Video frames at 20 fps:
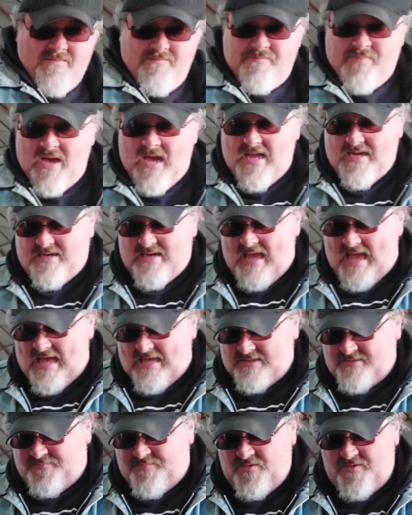But
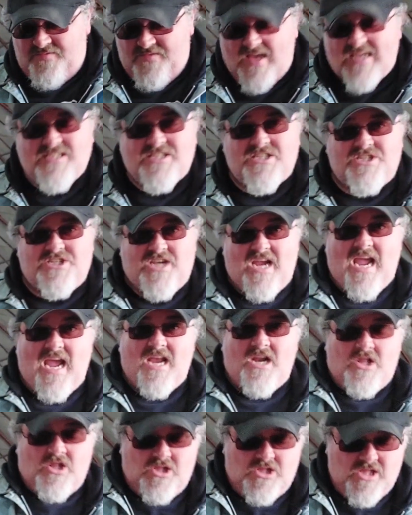as for this
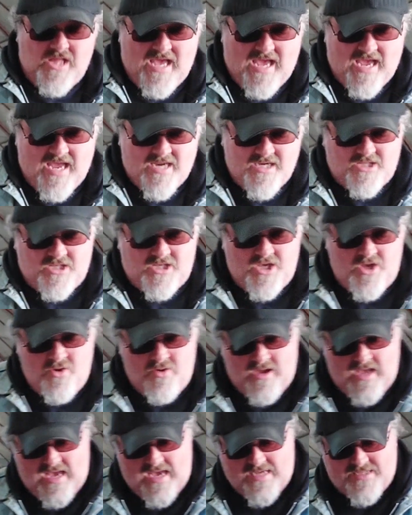channel, and
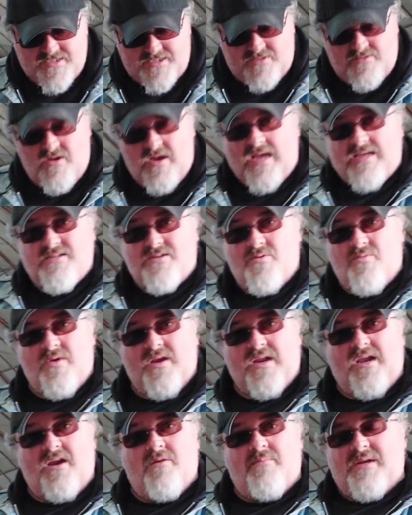you guys don't
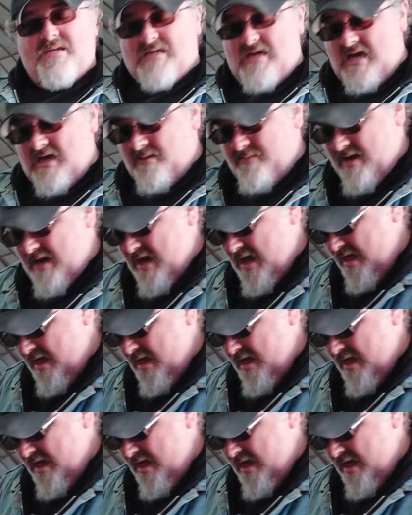want to hear me talk about